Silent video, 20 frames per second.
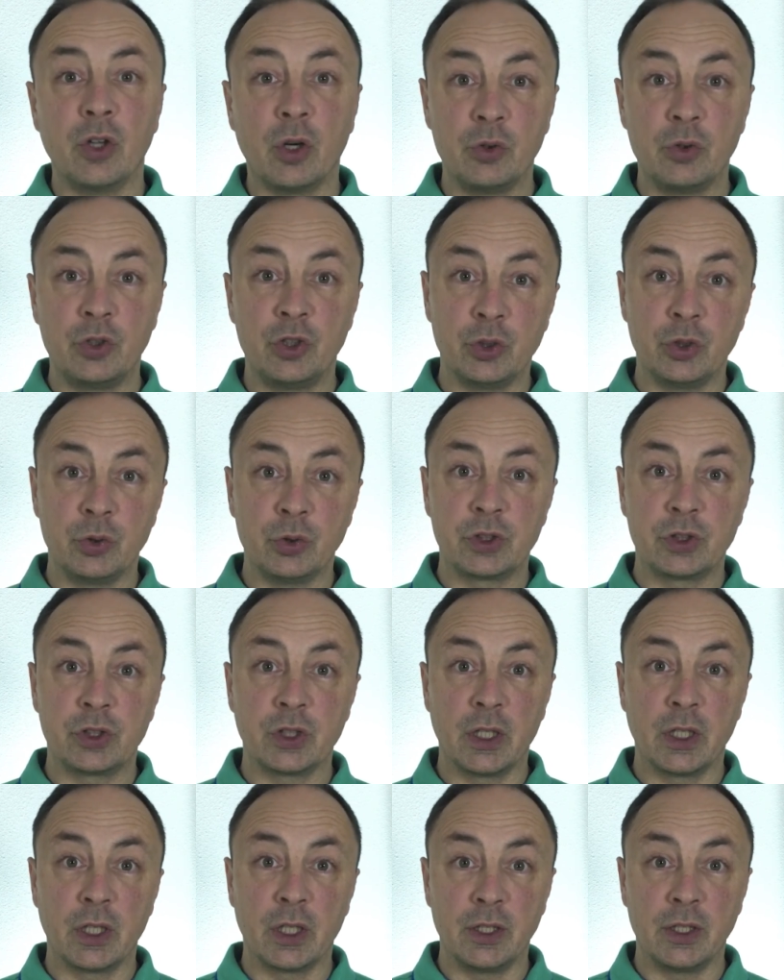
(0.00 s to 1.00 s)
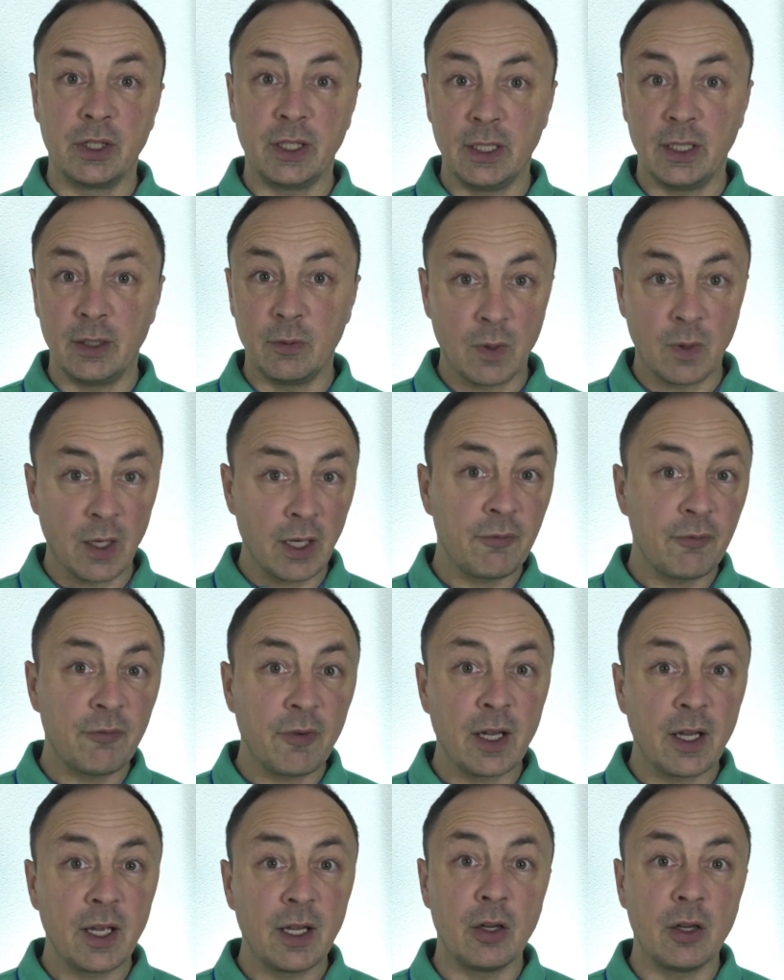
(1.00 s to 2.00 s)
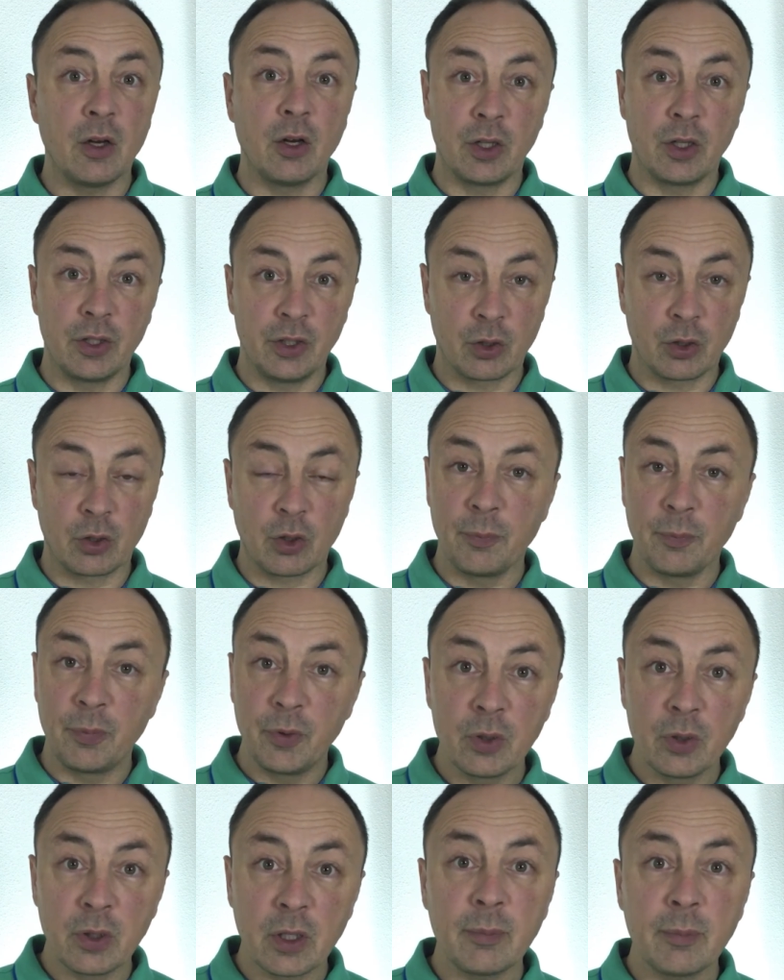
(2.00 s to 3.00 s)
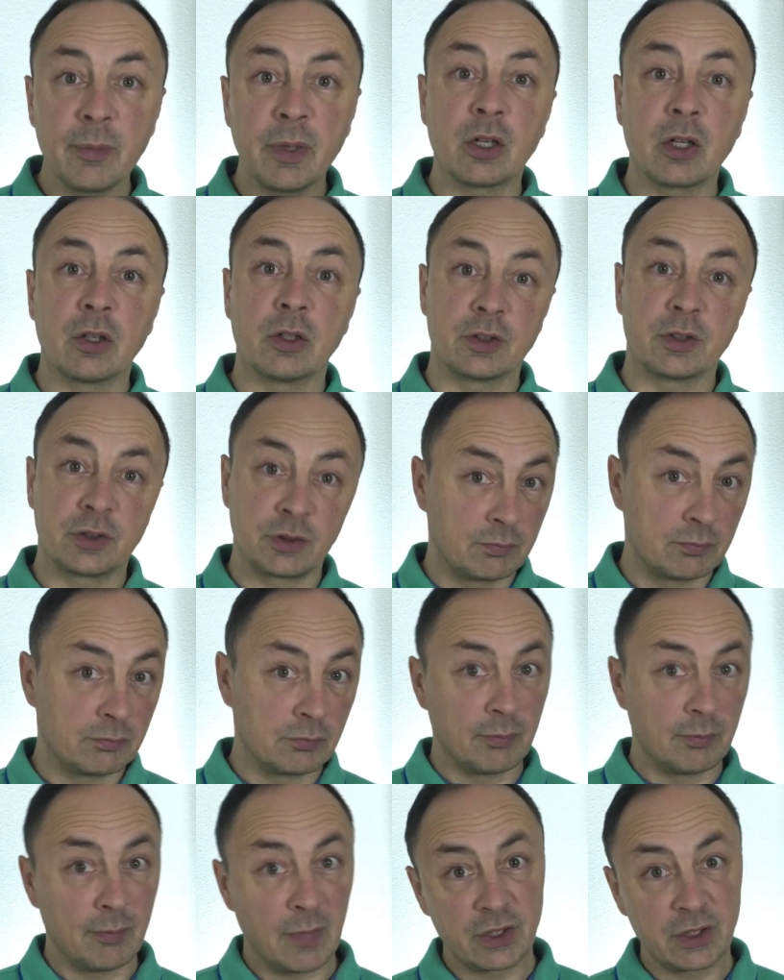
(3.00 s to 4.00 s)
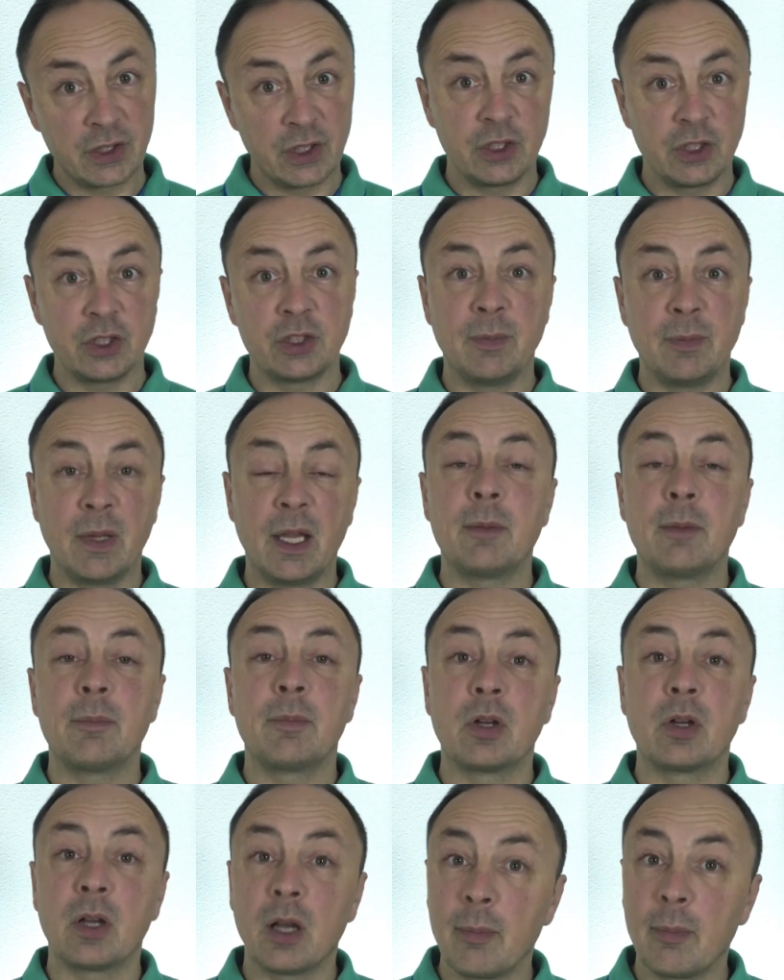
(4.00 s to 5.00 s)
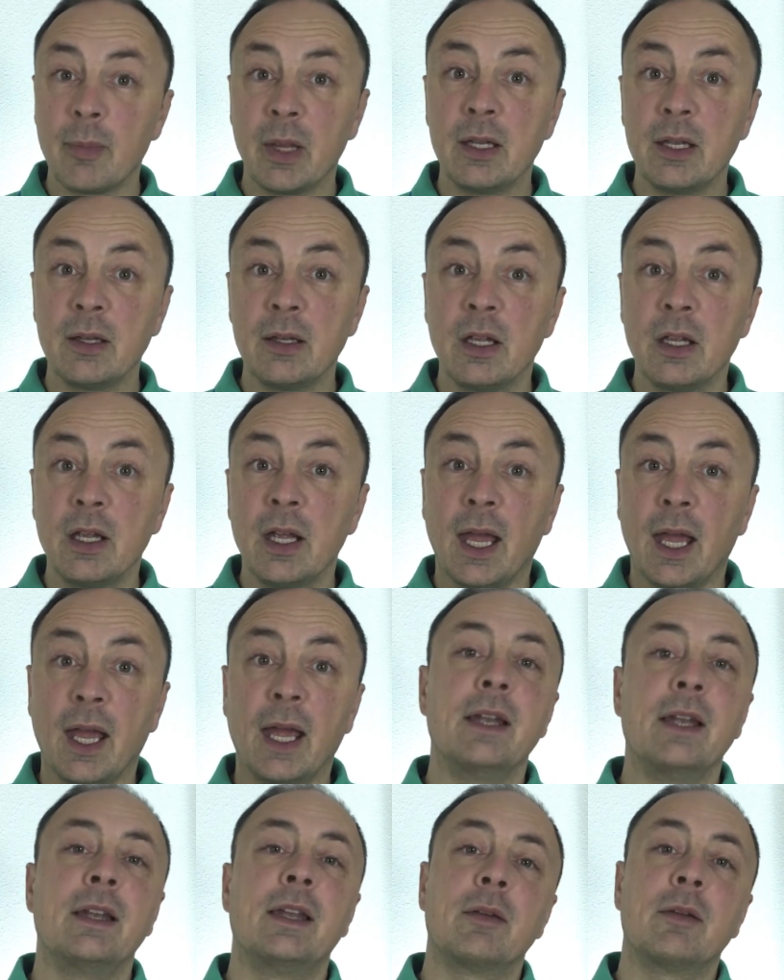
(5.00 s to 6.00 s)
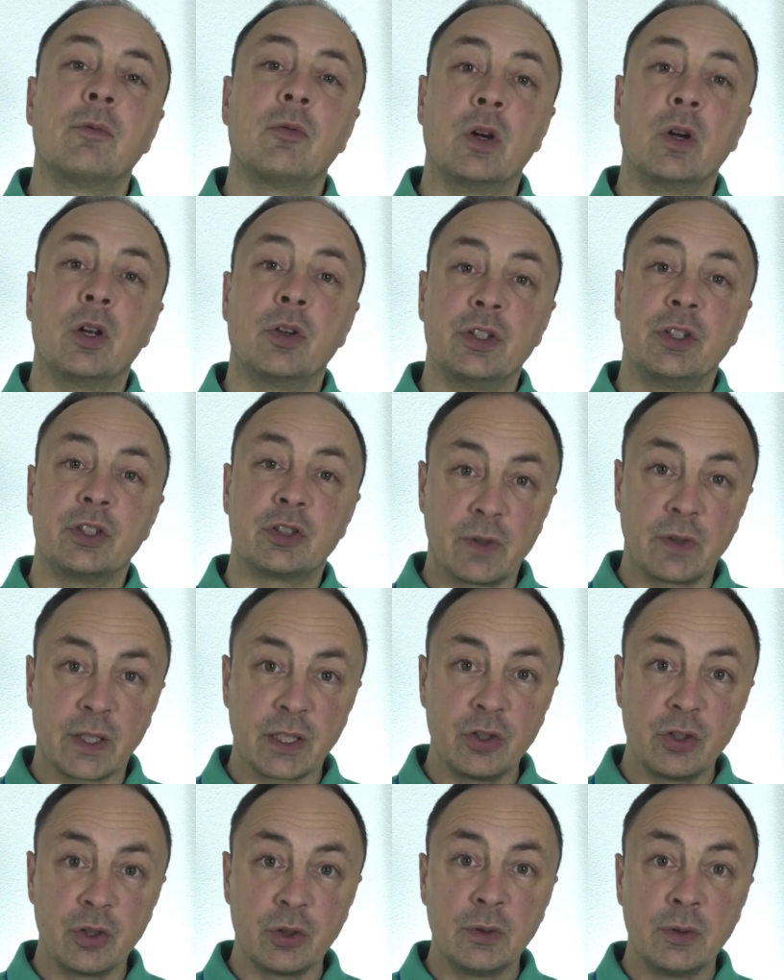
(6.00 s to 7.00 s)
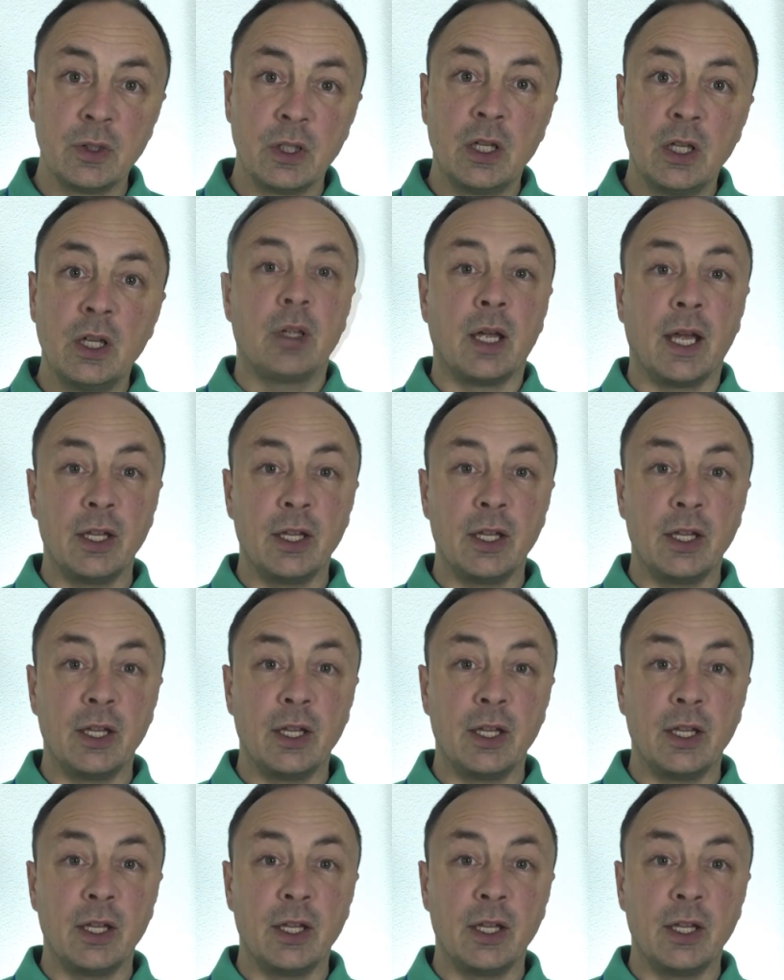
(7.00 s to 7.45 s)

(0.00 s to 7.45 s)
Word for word: Don't use uh, the Wi Fi on your computer because messages may come in and that will distract you